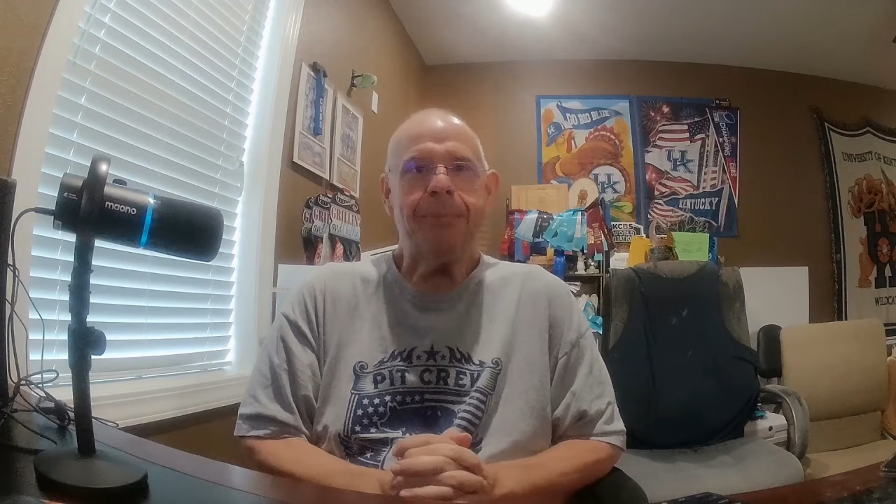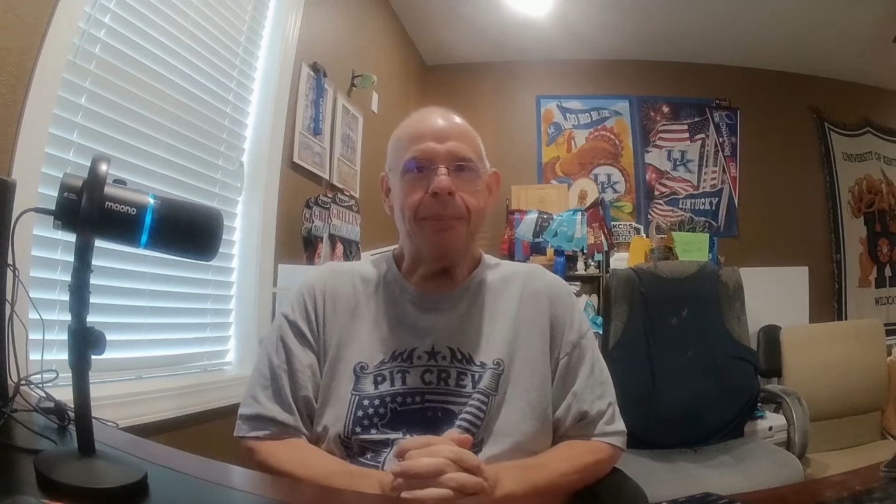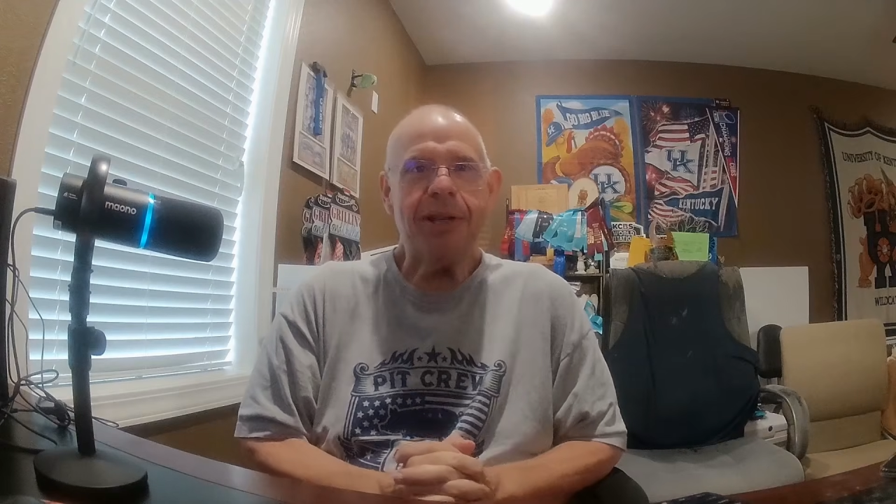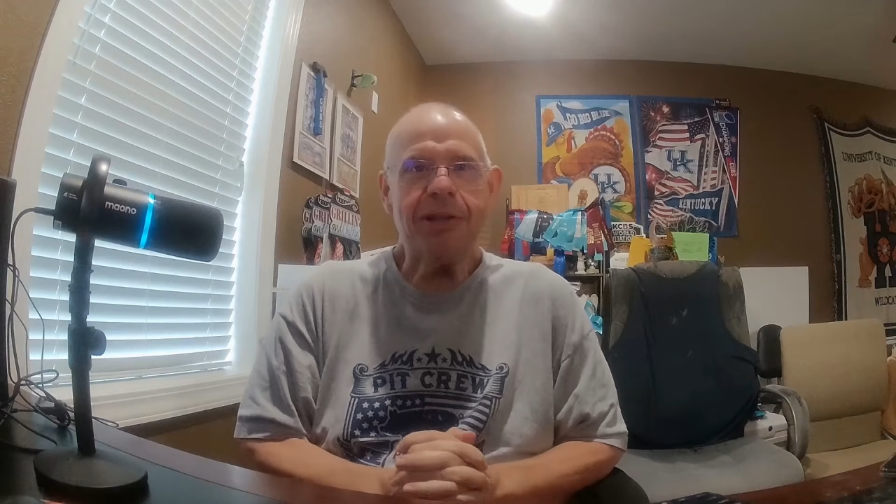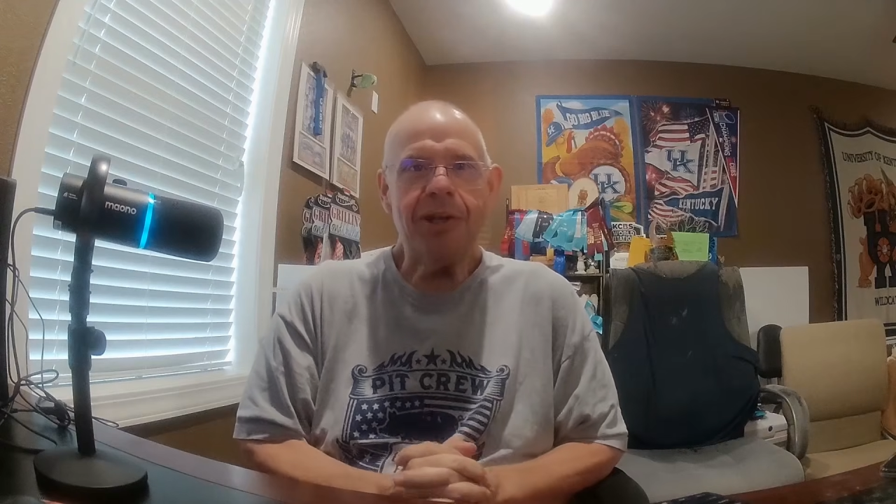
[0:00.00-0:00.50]

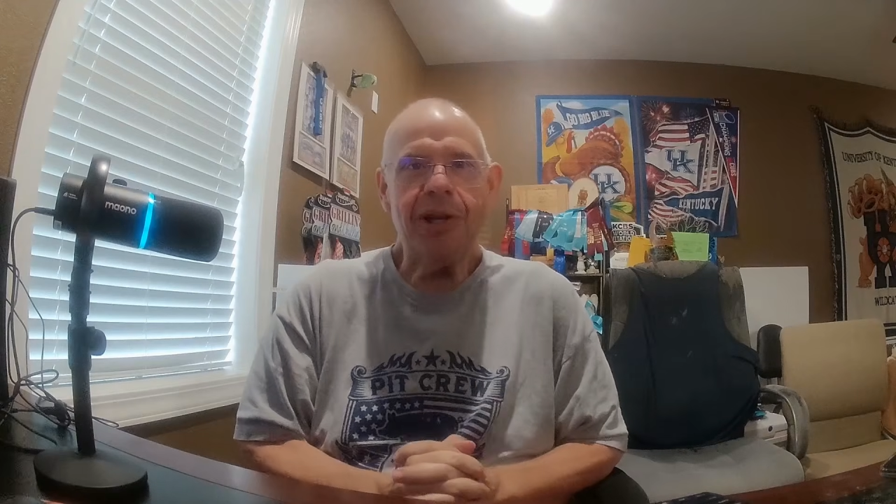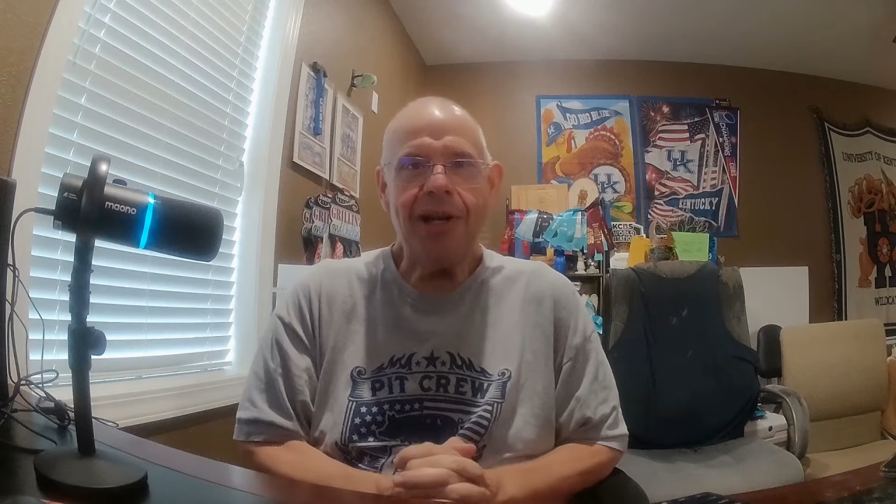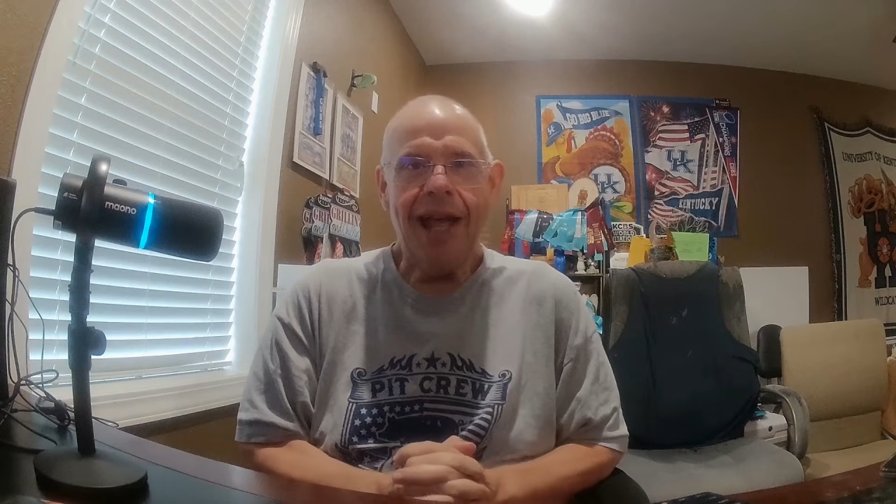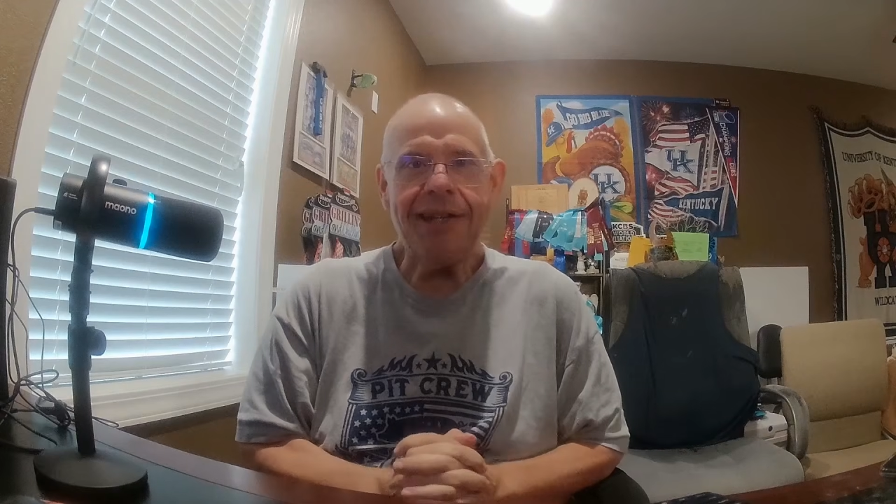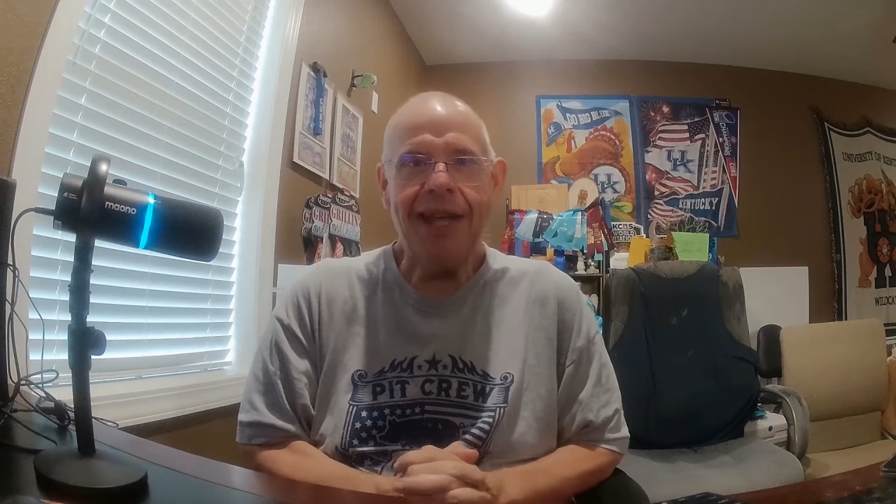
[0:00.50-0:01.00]
Make sure you're
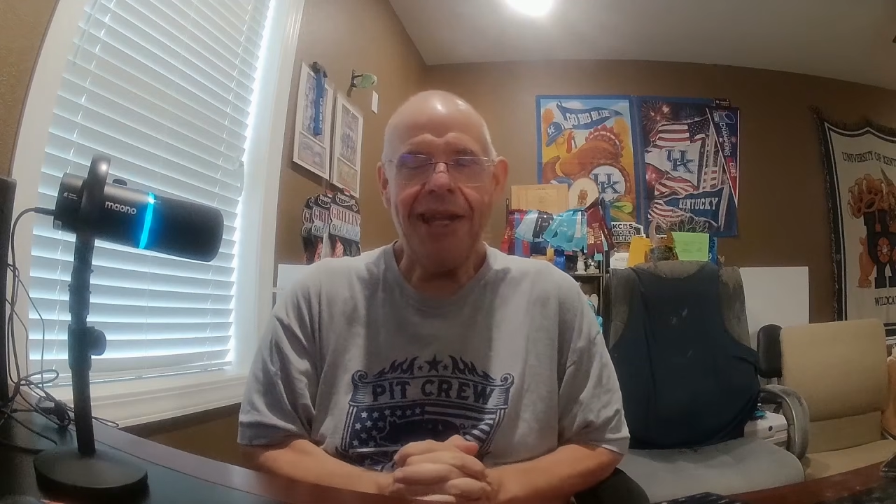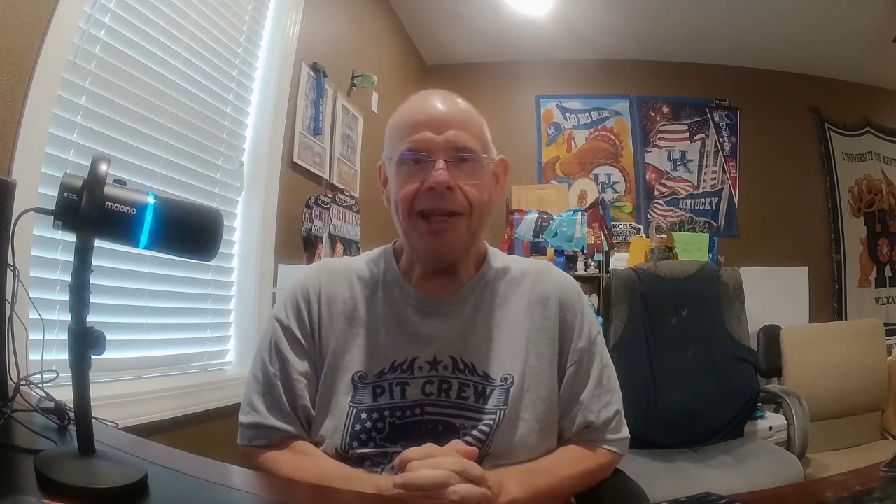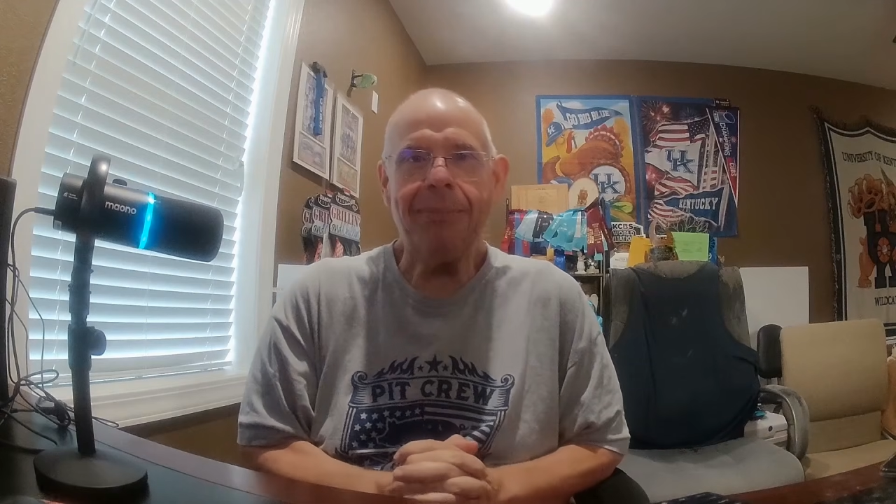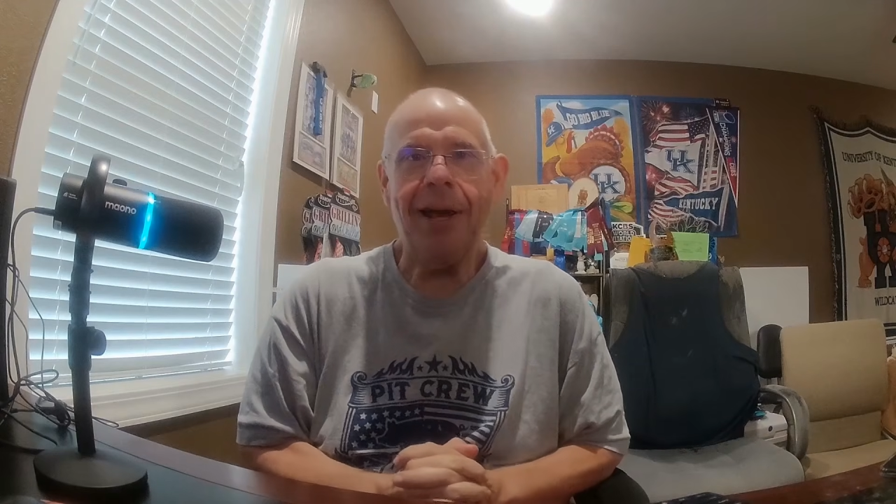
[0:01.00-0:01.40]
not taken